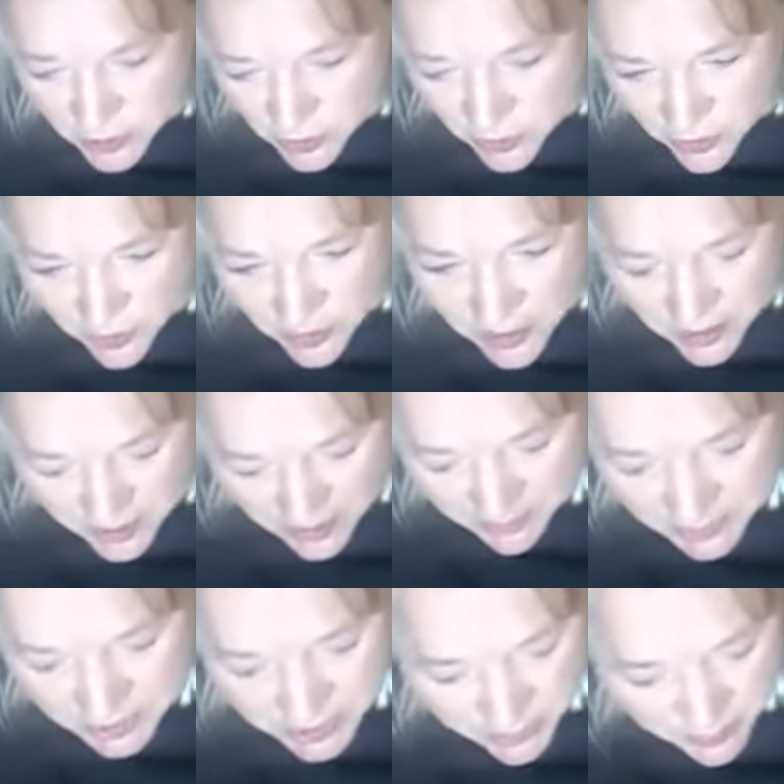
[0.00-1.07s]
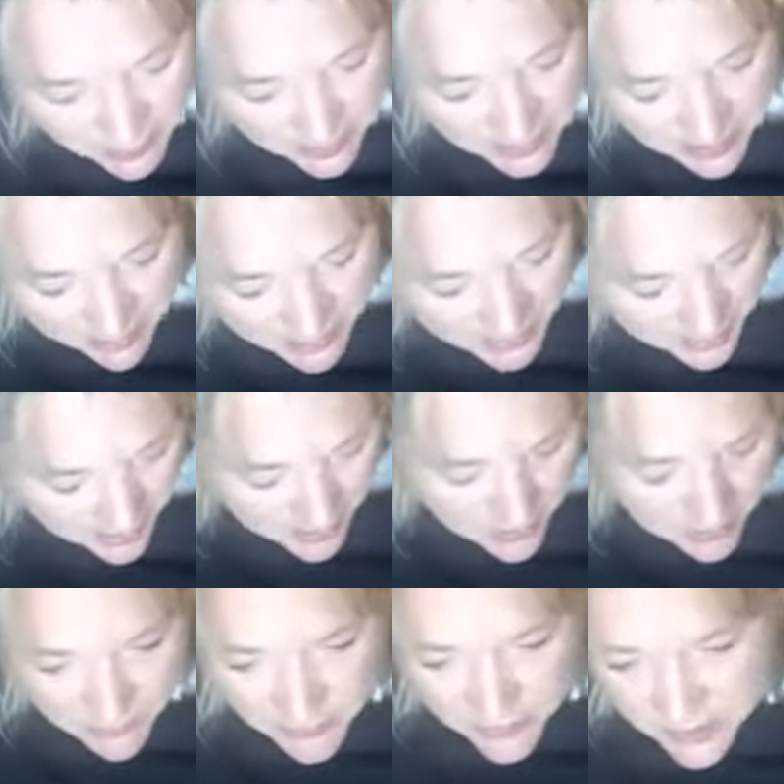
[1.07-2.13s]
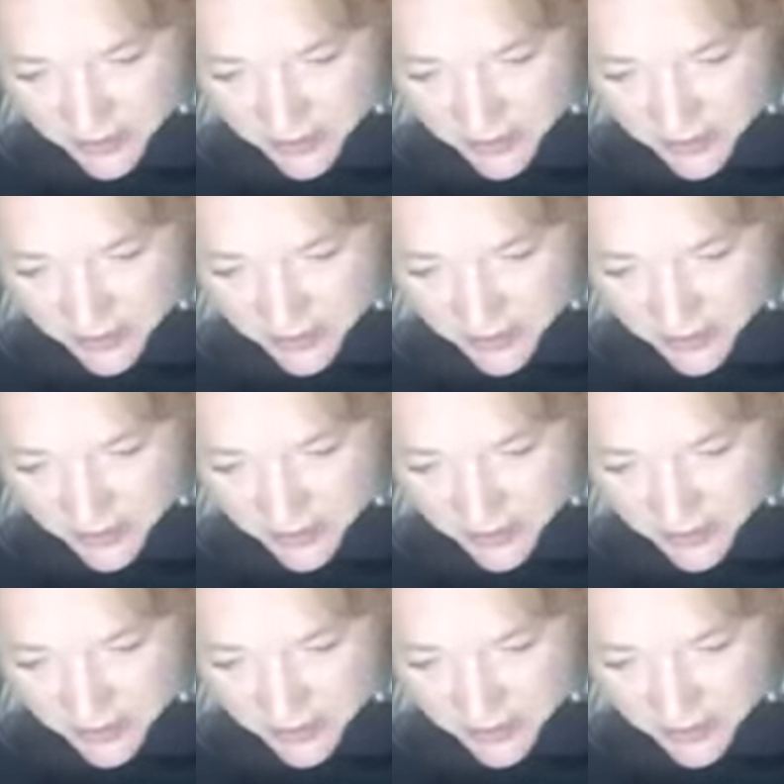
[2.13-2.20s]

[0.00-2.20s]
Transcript: to just put that back over